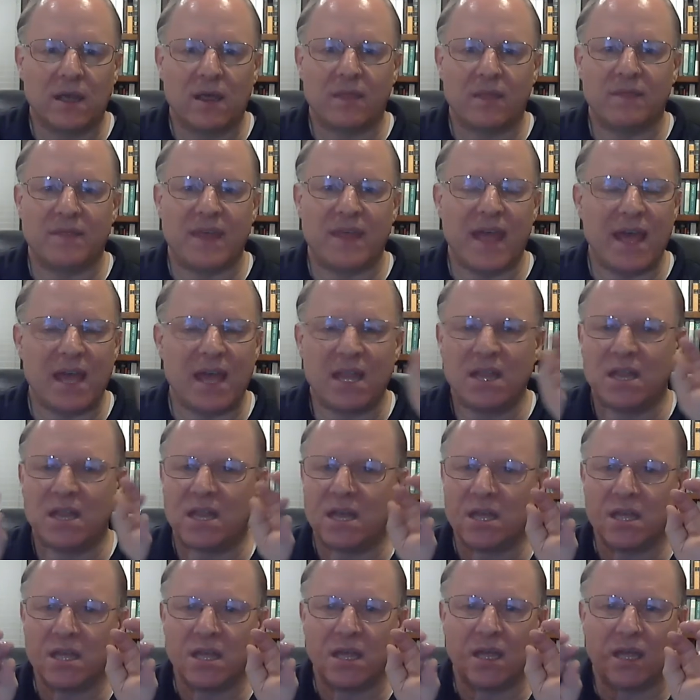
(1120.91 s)
then
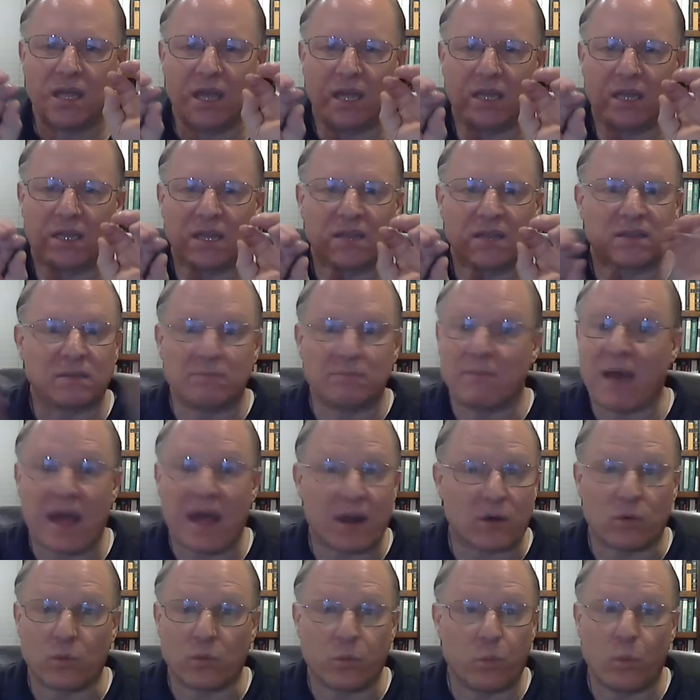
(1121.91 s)
it doesn't
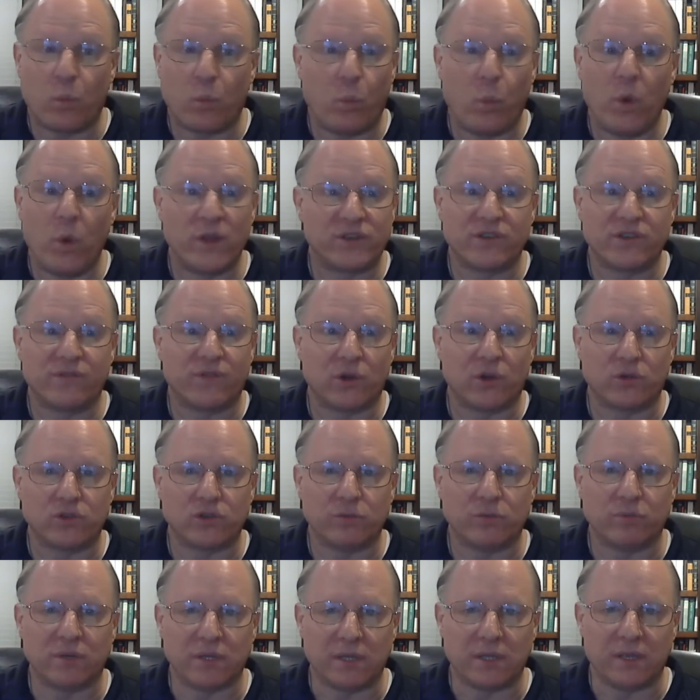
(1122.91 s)
matter which of those you
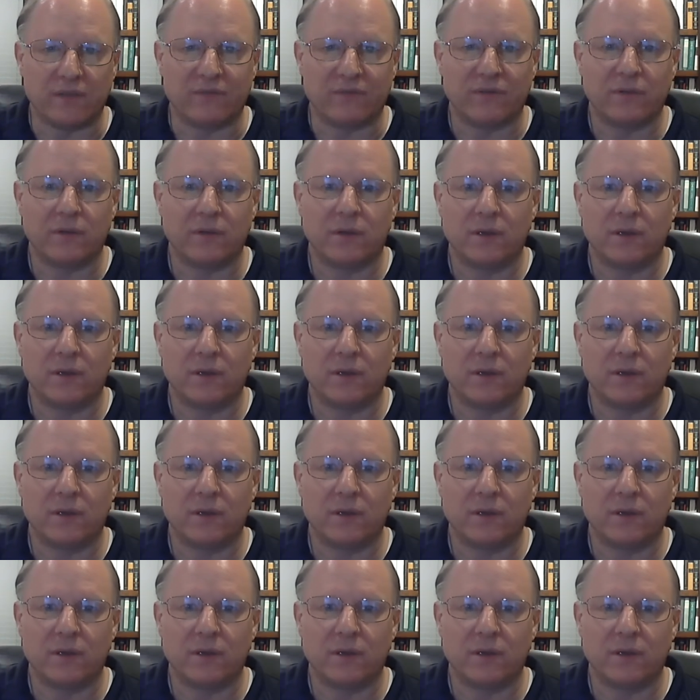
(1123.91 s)
believe.